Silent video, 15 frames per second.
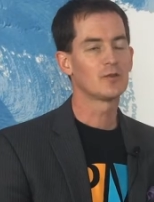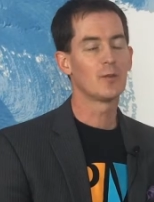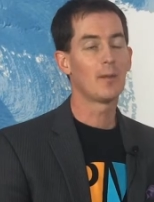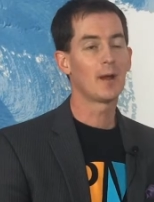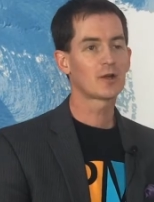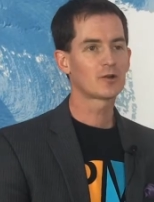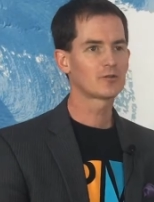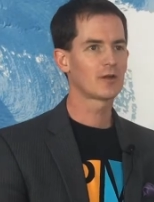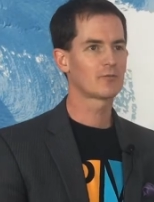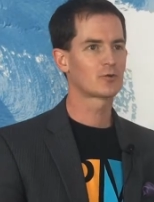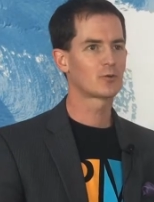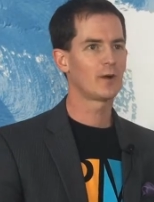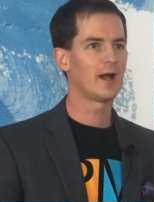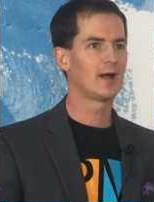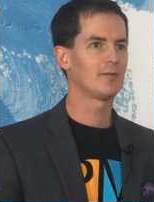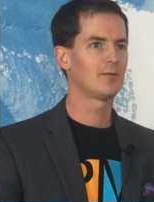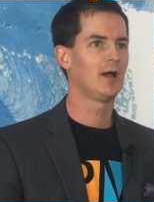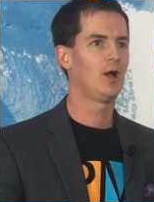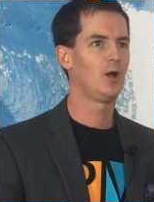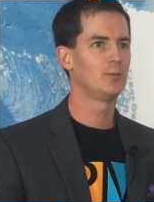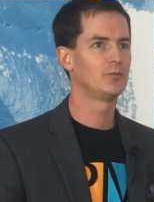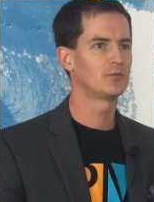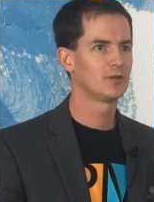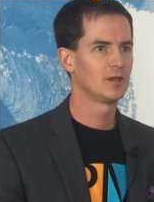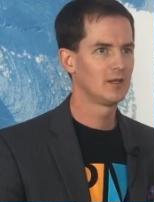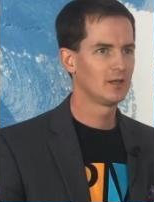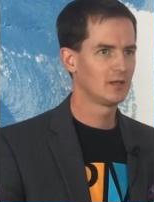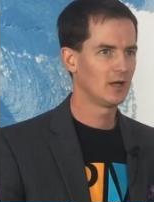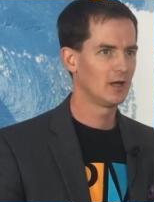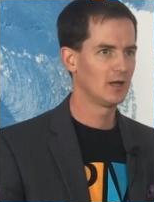the Microsoft Graph helps
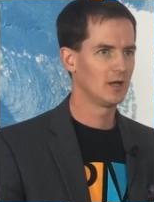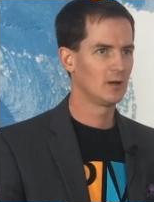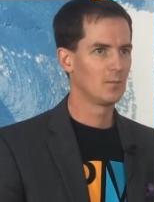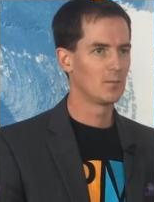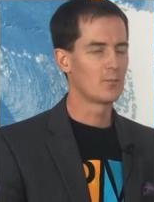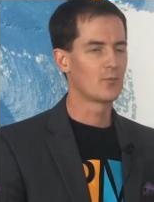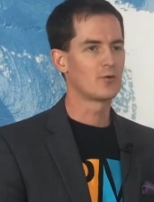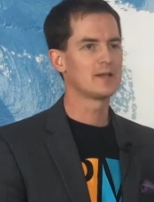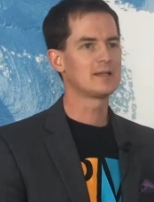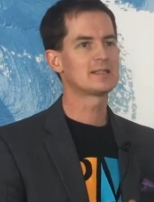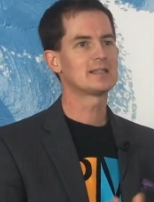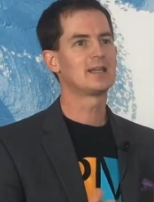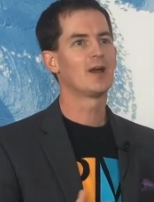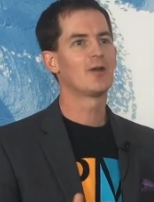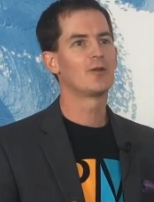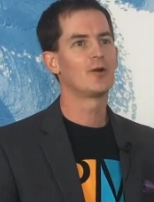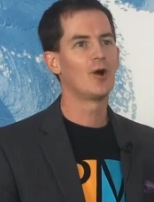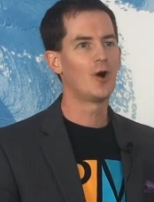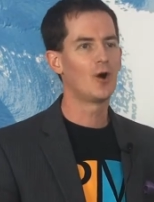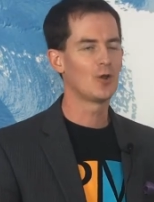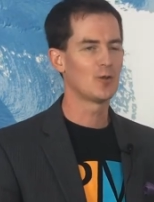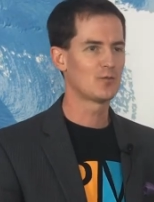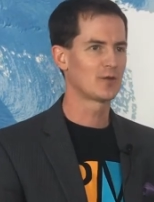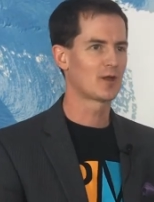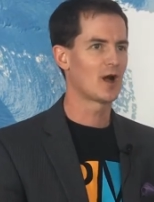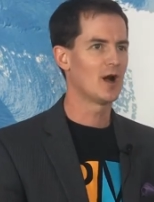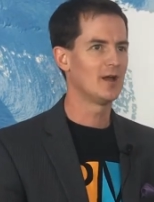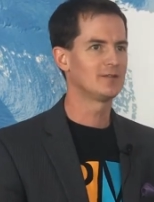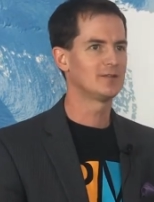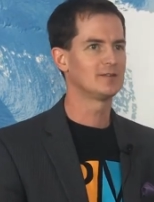bring together all of the
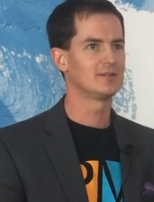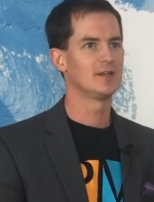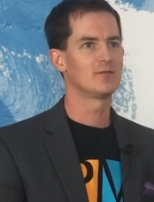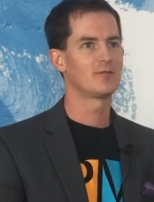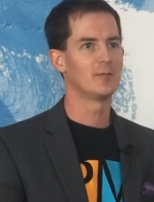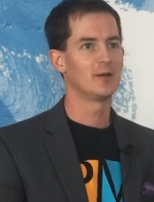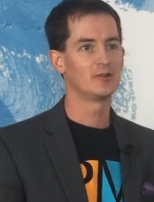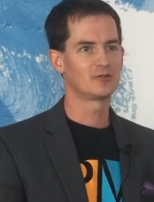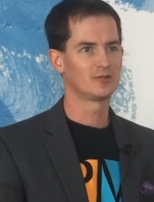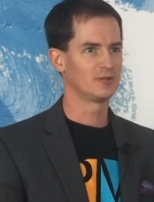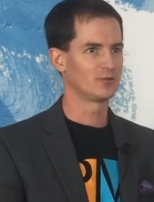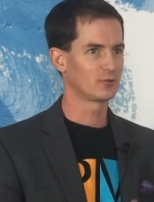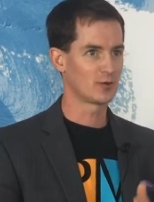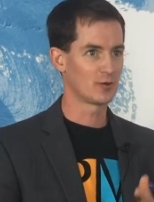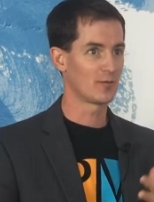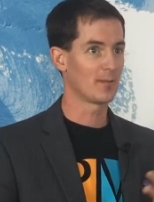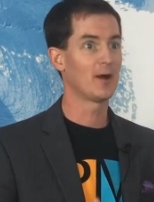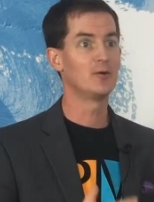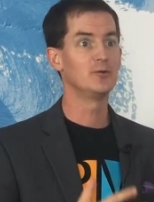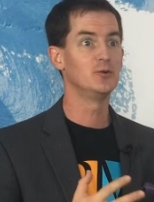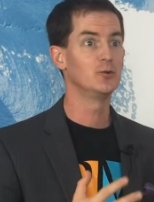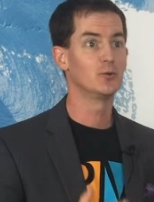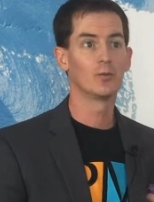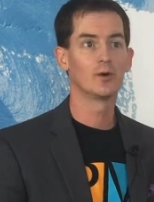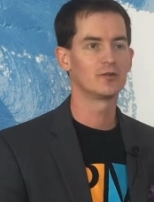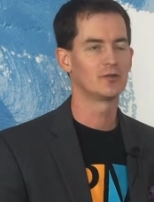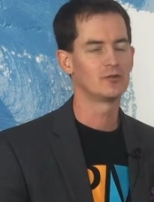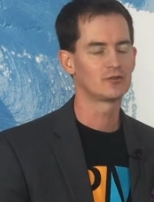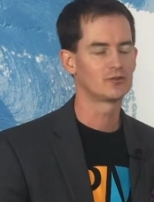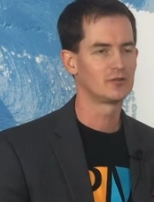content and information sort of about you and
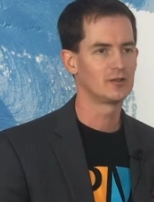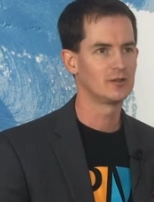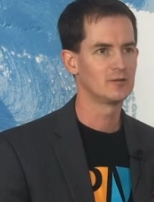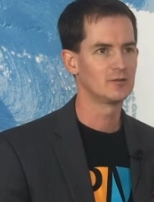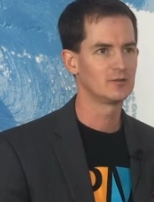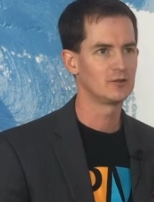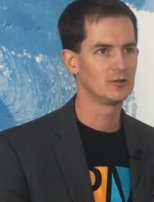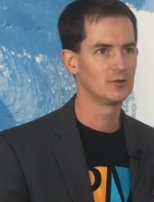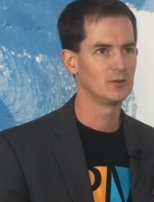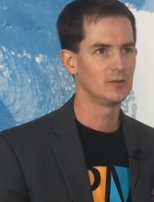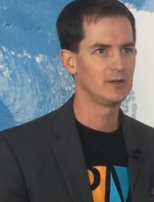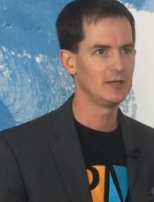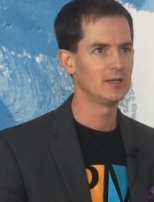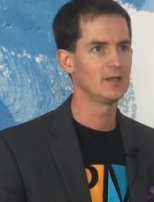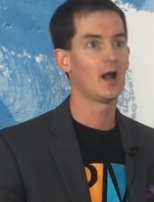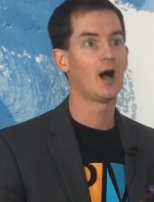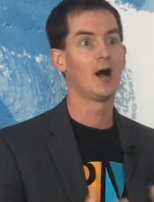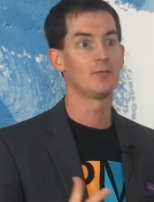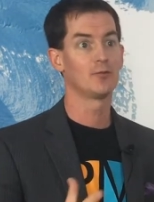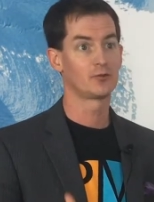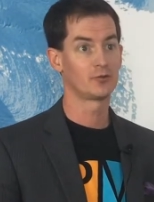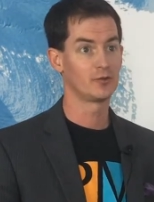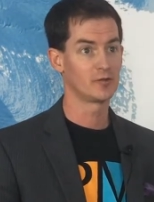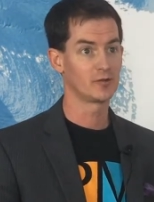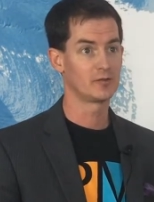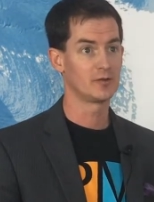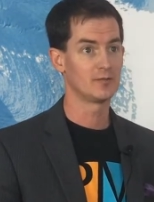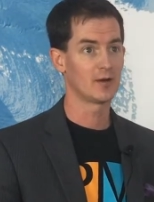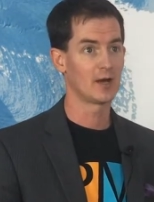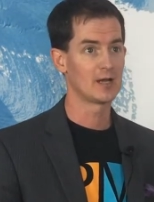what's interesting to you in Office
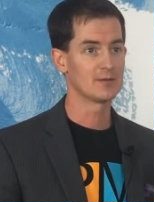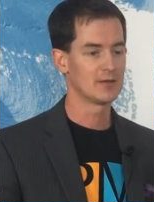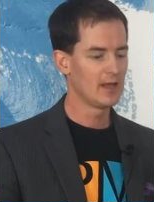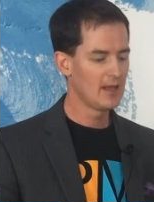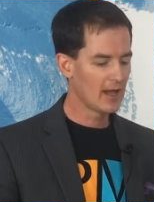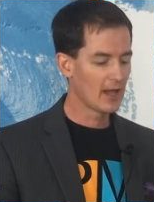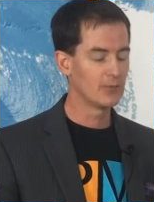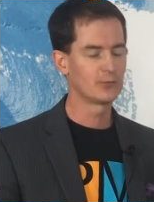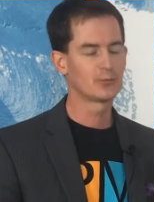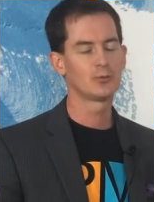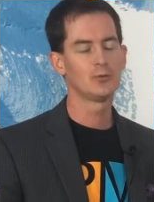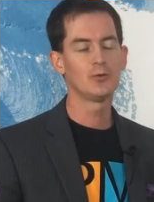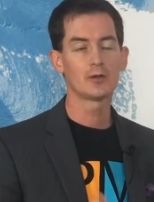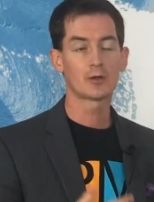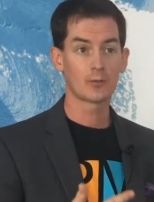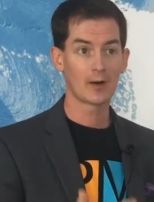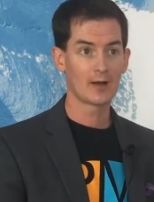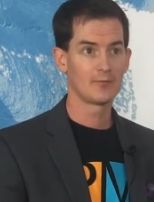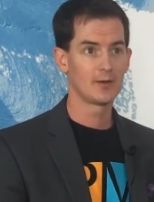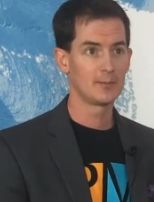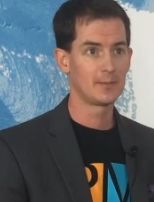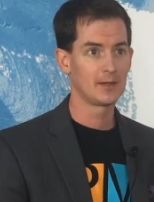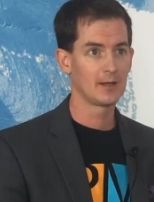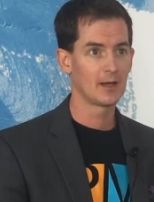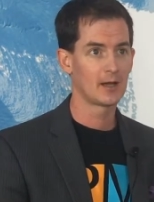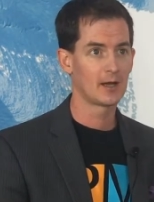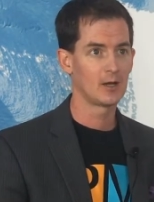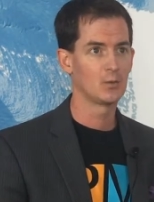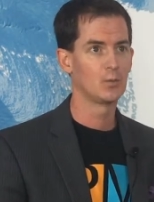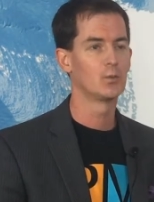365. And through the Graph
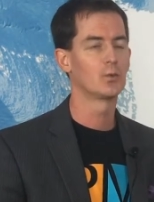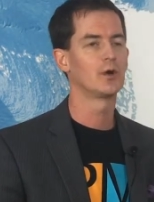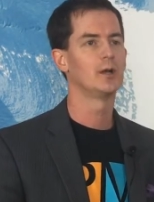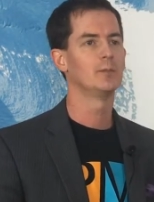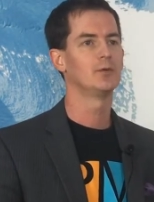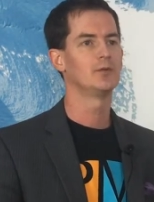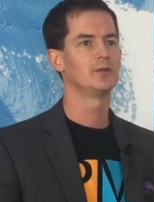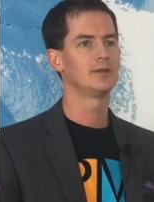API, we're able to